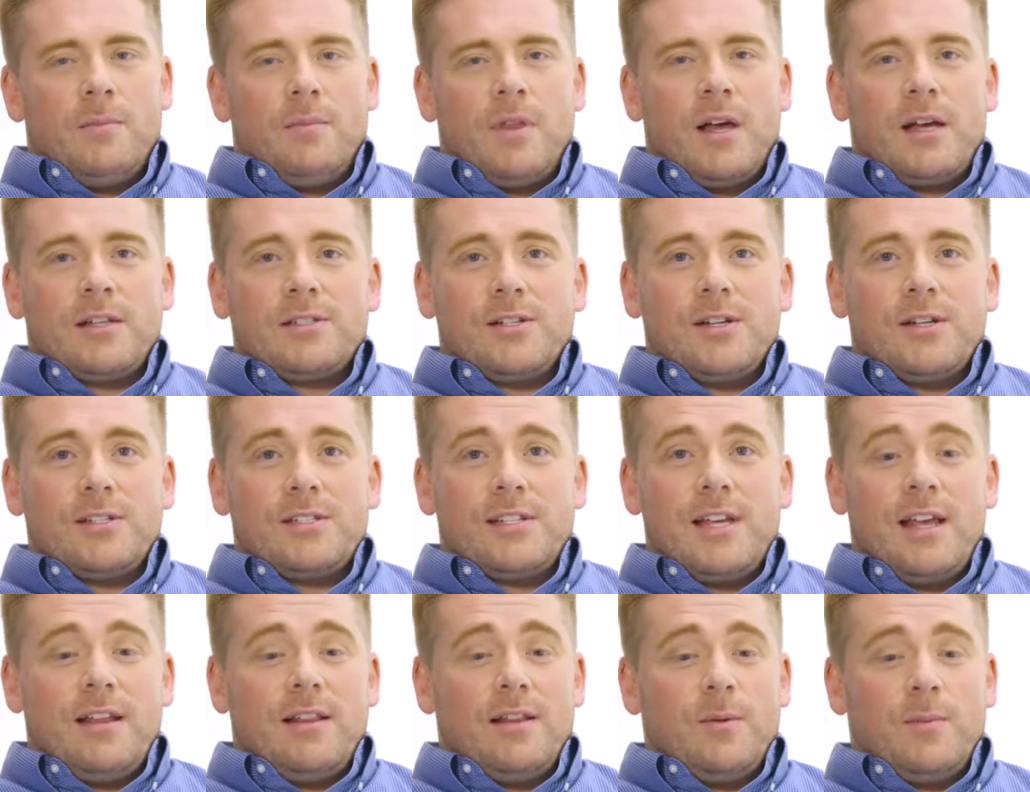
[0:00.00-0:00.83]
That's not
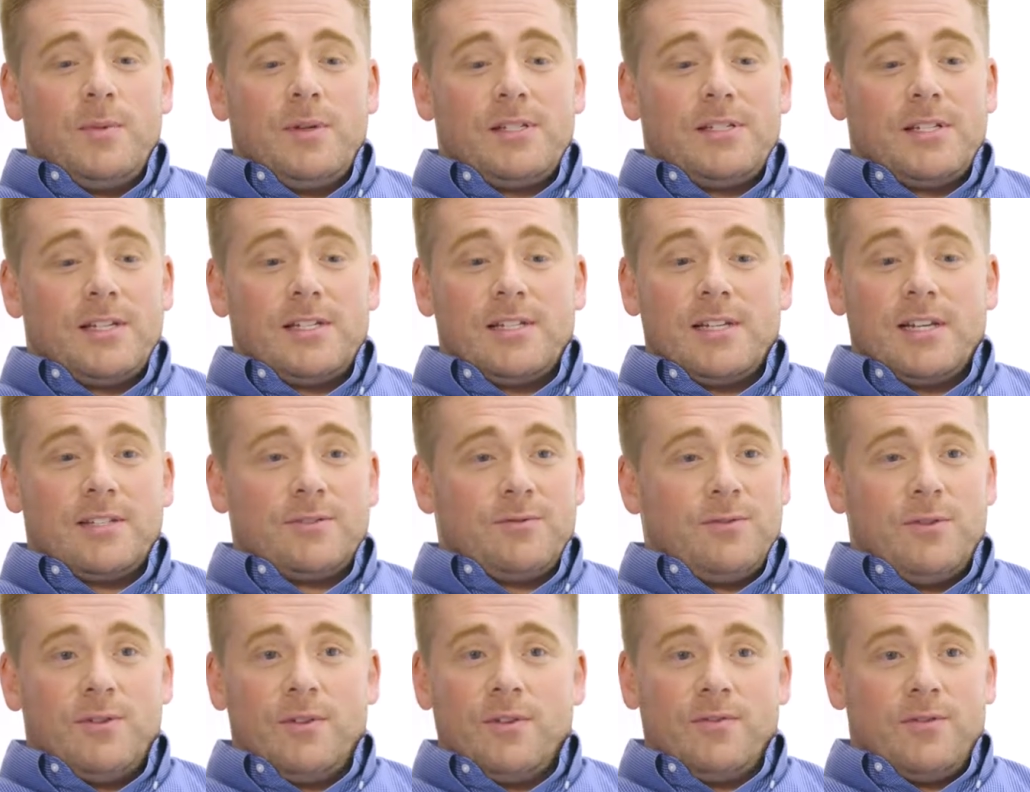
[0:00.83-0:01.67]
saying they'll be
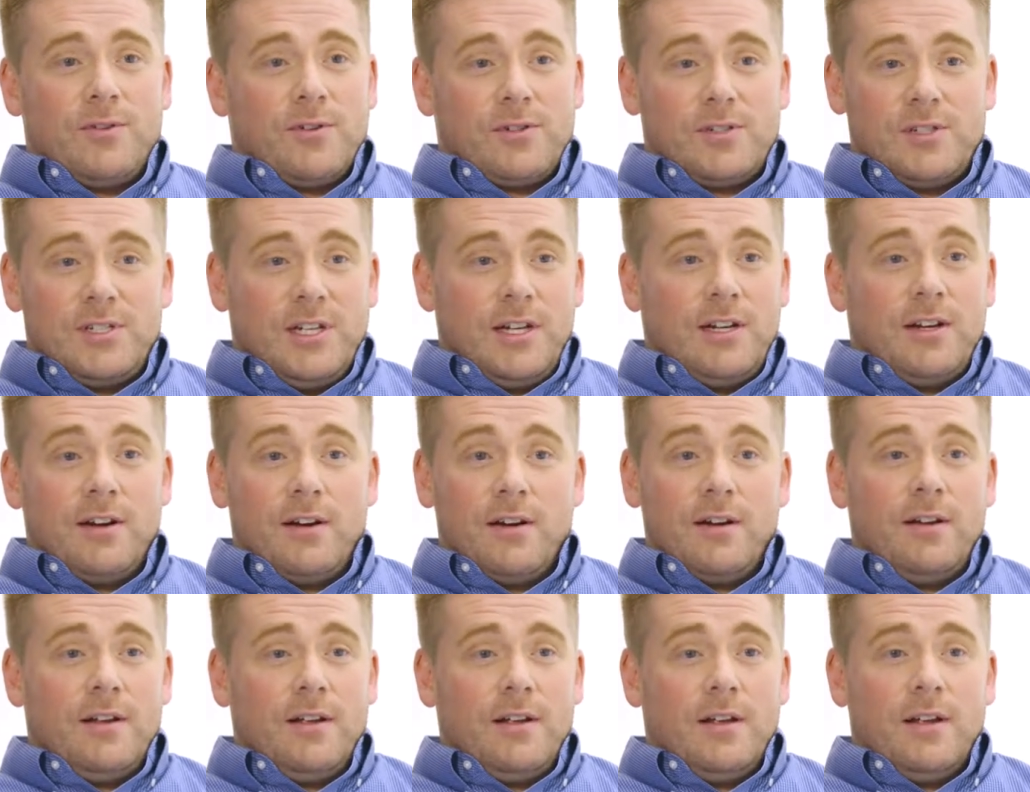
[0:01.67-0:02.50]
successful in the first
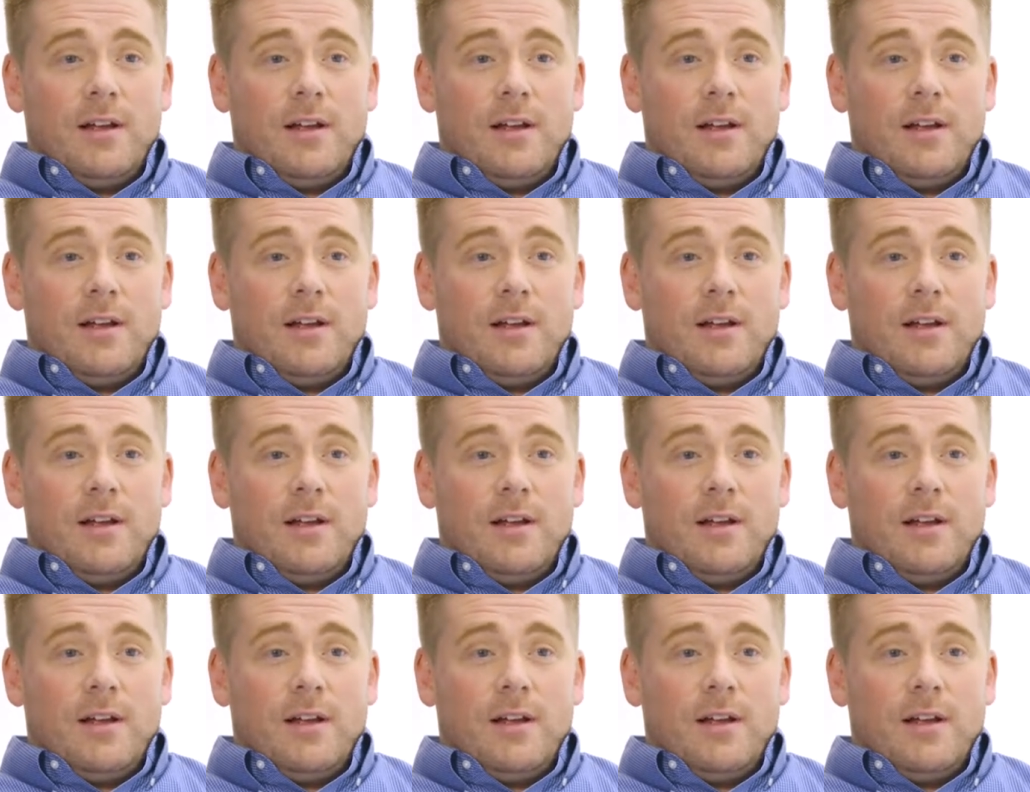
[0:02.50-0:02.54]
year.